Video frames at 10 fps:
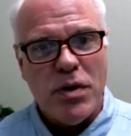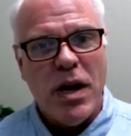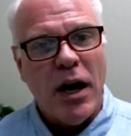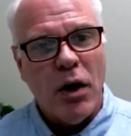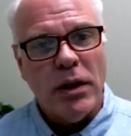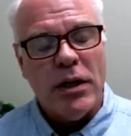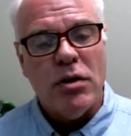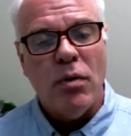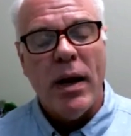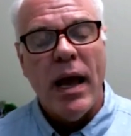not only
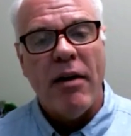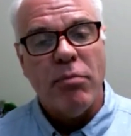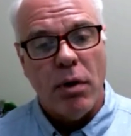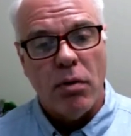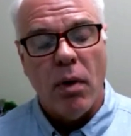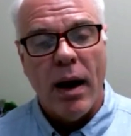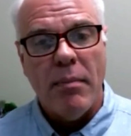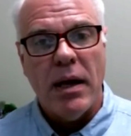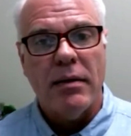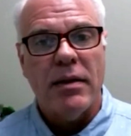do we have
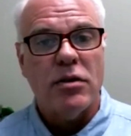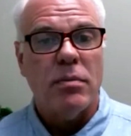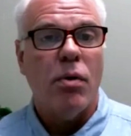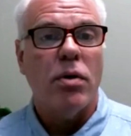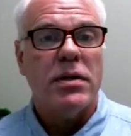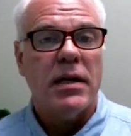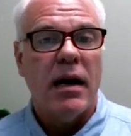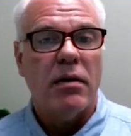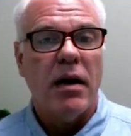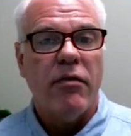programming that supports the
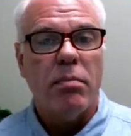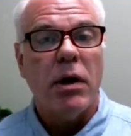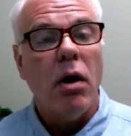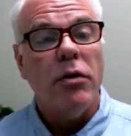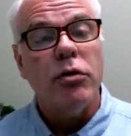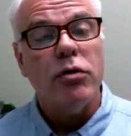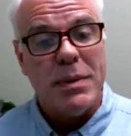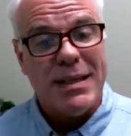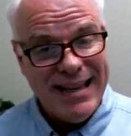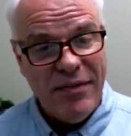caregiver, but also
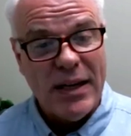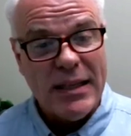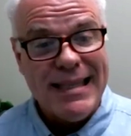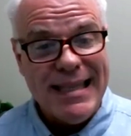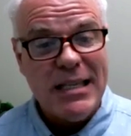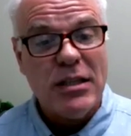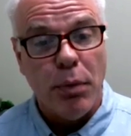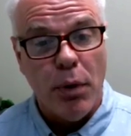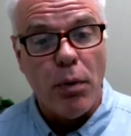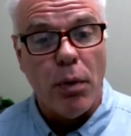specific to this
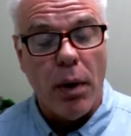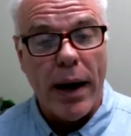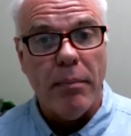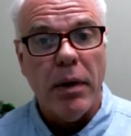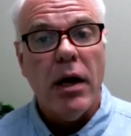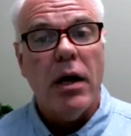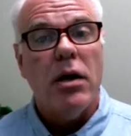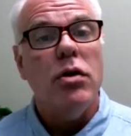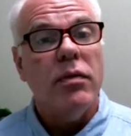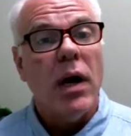program,
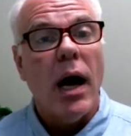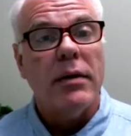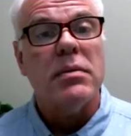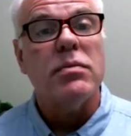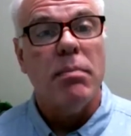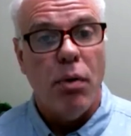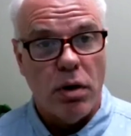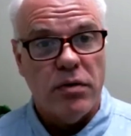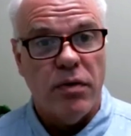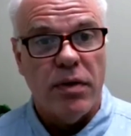you've got some
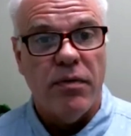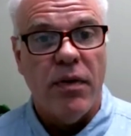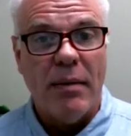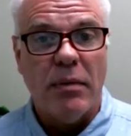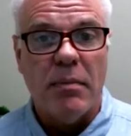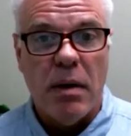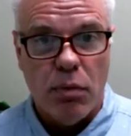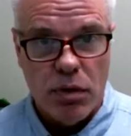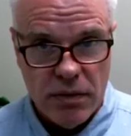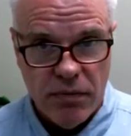supports for the family
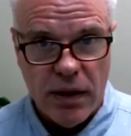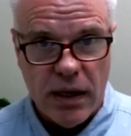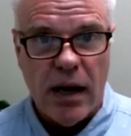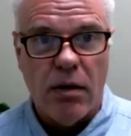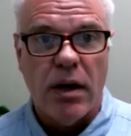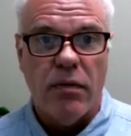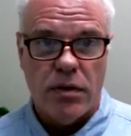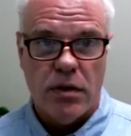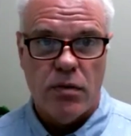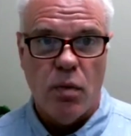members and for the
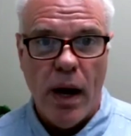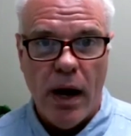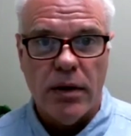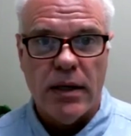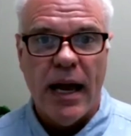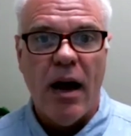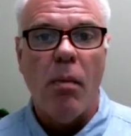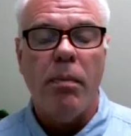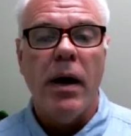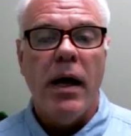caregivers as well to
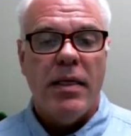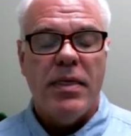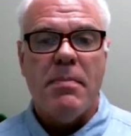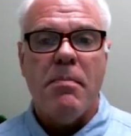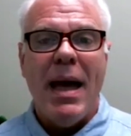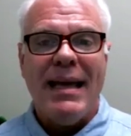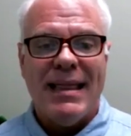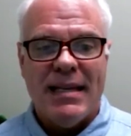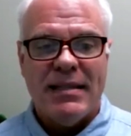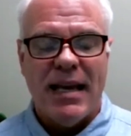help make
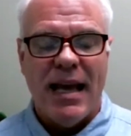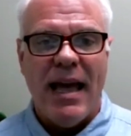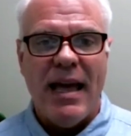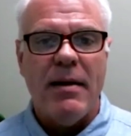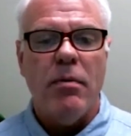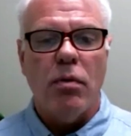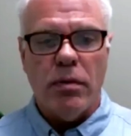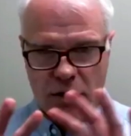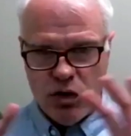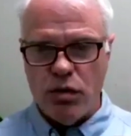this
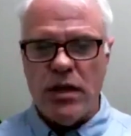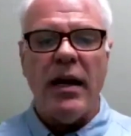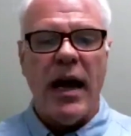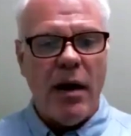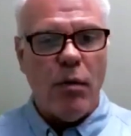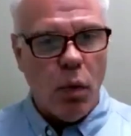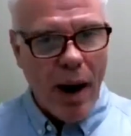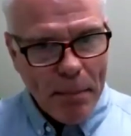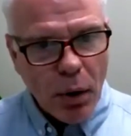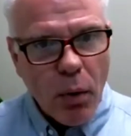as you said, a
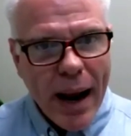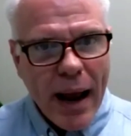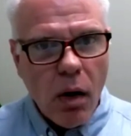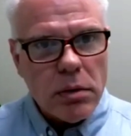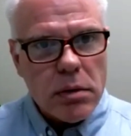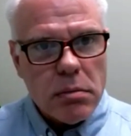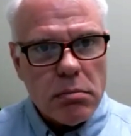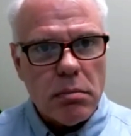wraparound,